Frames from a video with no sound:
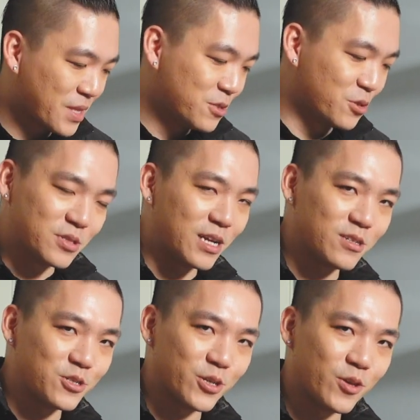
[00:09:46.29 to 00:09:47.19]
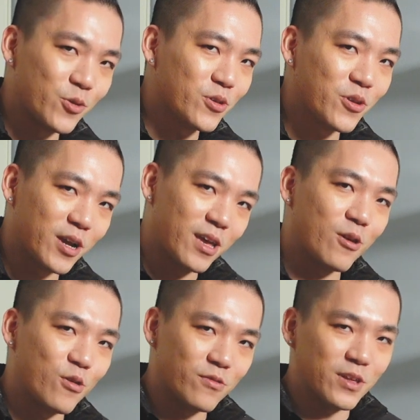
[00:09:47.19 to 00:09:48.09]
So it's not touching the oak, you're not getting
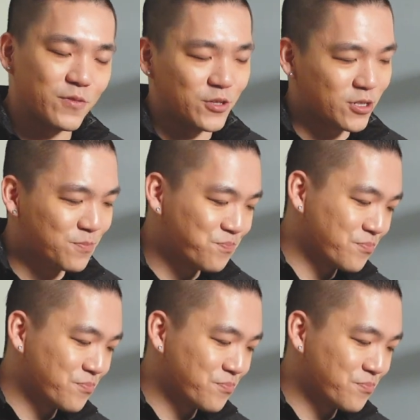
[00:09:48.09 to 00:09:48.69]
oak flavors.